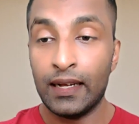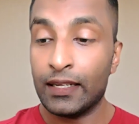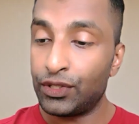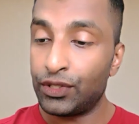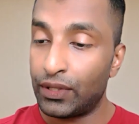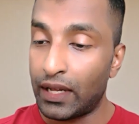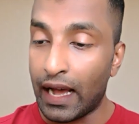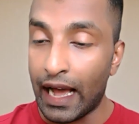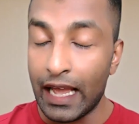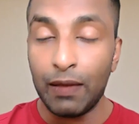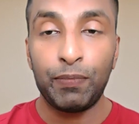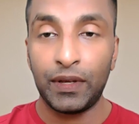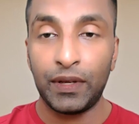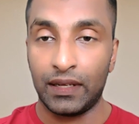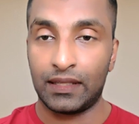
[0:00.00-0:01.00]
So the
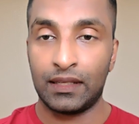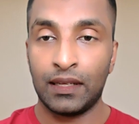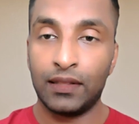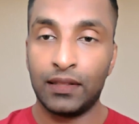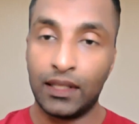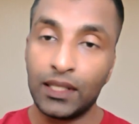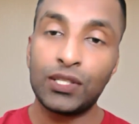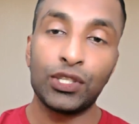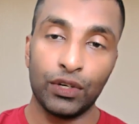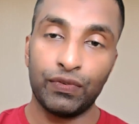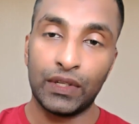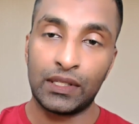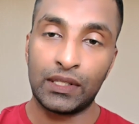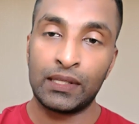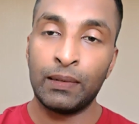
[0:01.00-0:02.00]
IPS, this
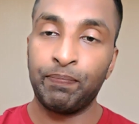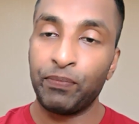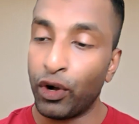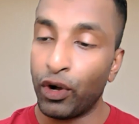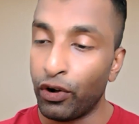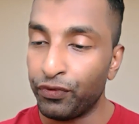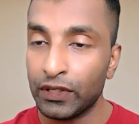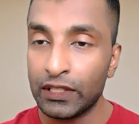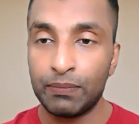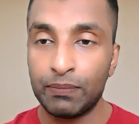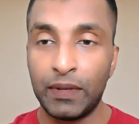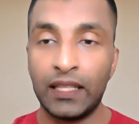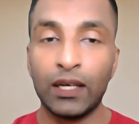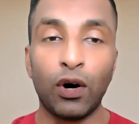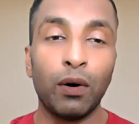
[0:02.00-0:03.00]
service, offers
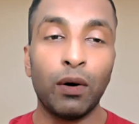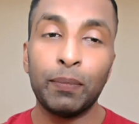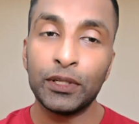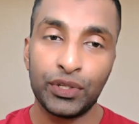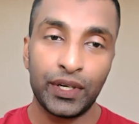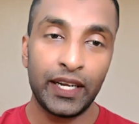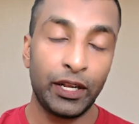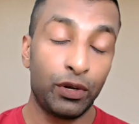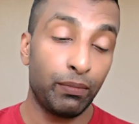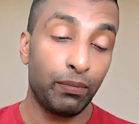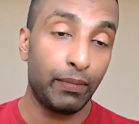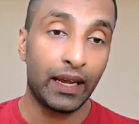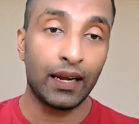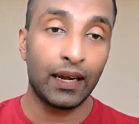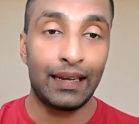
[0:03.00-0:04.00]
me the opportunity to
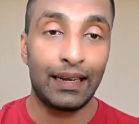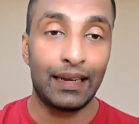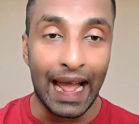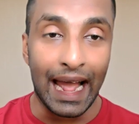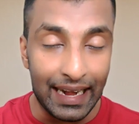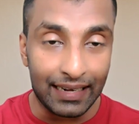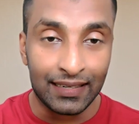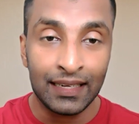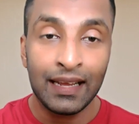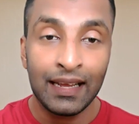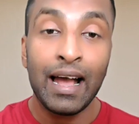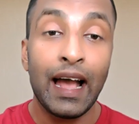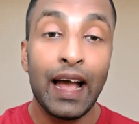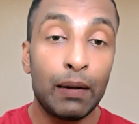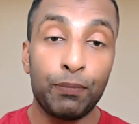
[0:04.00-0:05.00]
make a direct
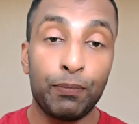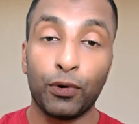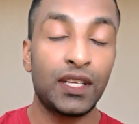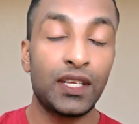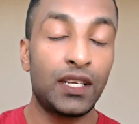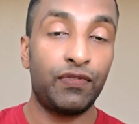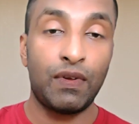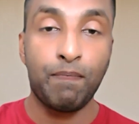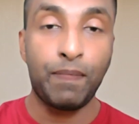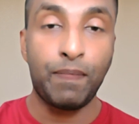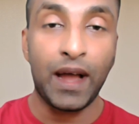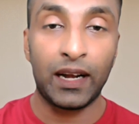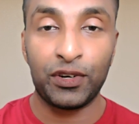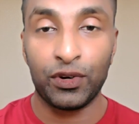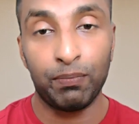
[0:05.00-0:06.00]
and positive
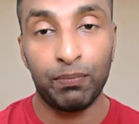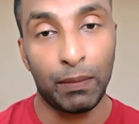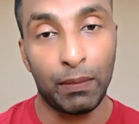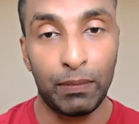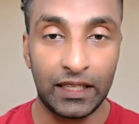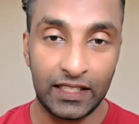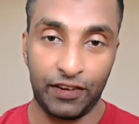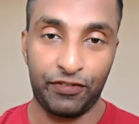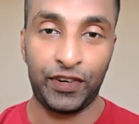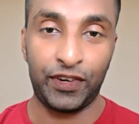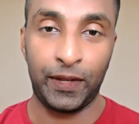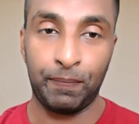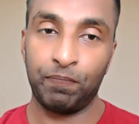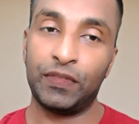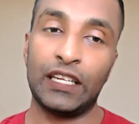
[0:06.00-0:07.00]
impact on public safety.
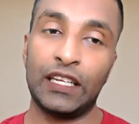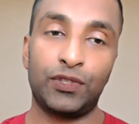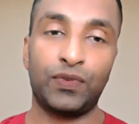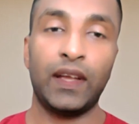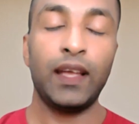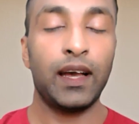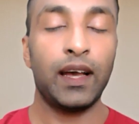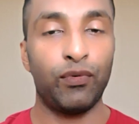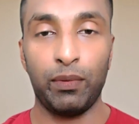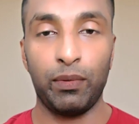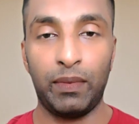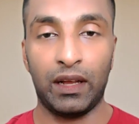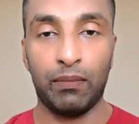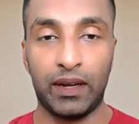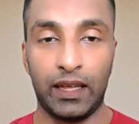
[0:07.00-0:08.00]
That's why I want to
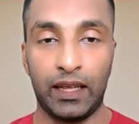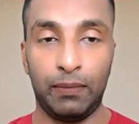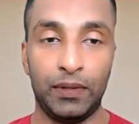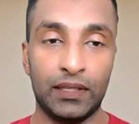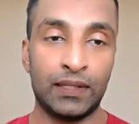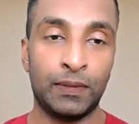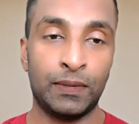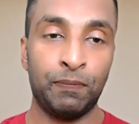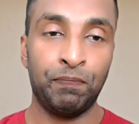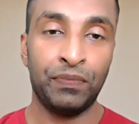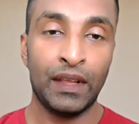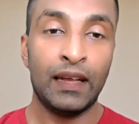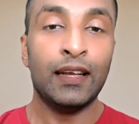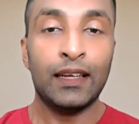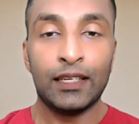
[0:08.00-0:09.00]
become an IPS.
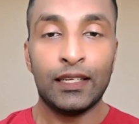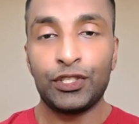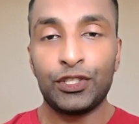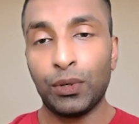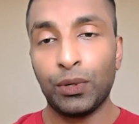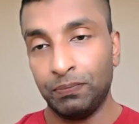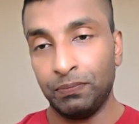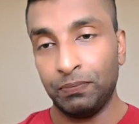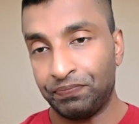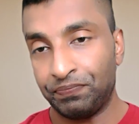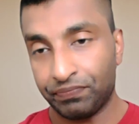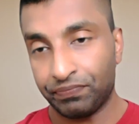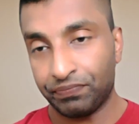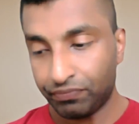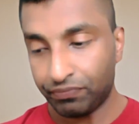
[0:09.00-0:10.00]
So
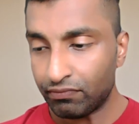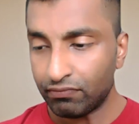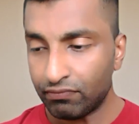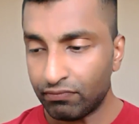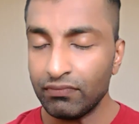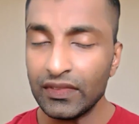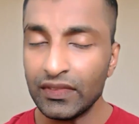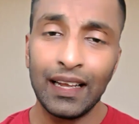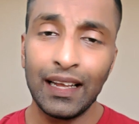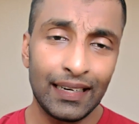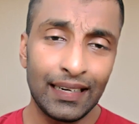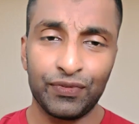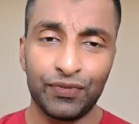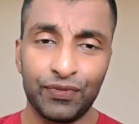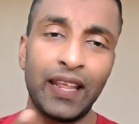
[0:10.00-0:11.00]
it
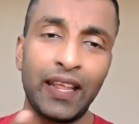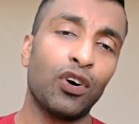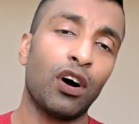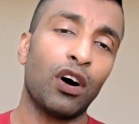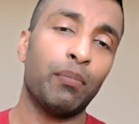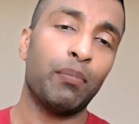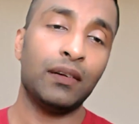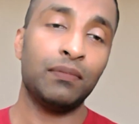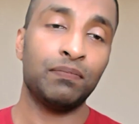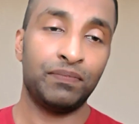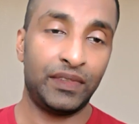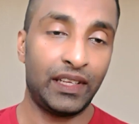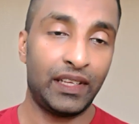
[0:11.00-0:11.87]
is very common,